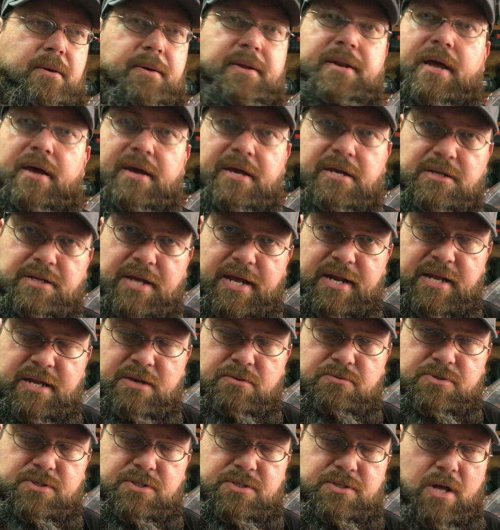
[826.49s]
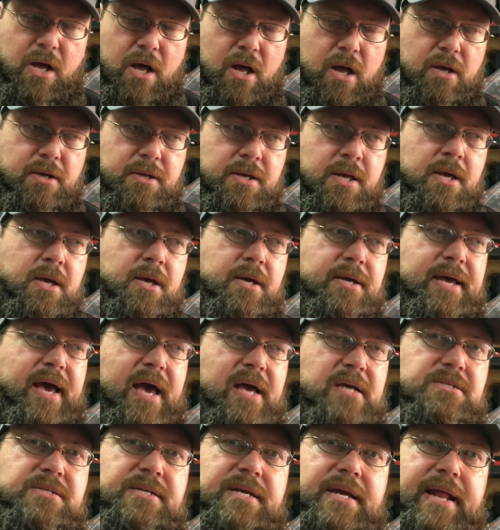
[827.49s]
Now he was stock.
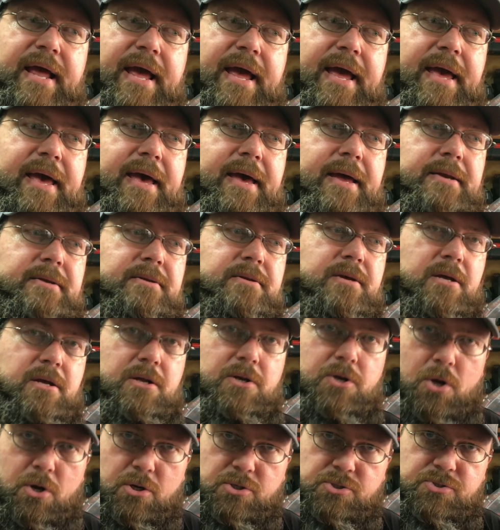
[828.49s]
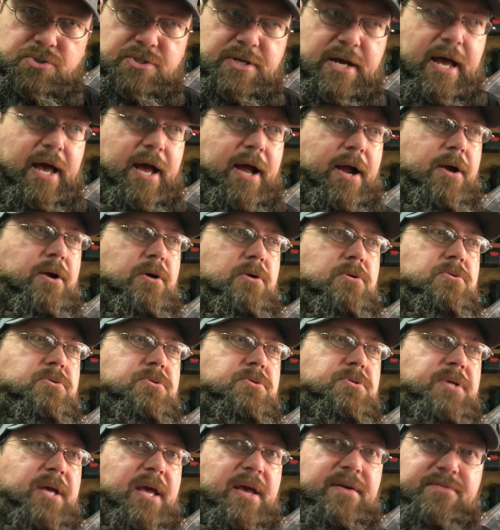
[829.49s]
Guys that had larger
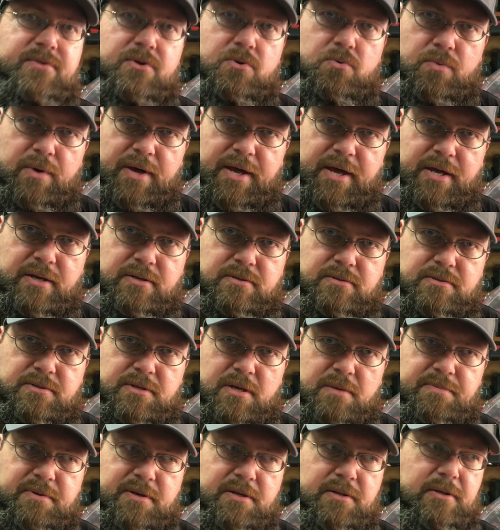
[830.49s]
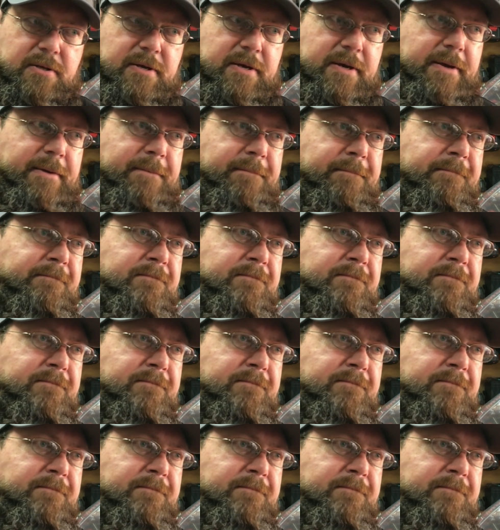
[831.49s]
tires, heavier weight, typically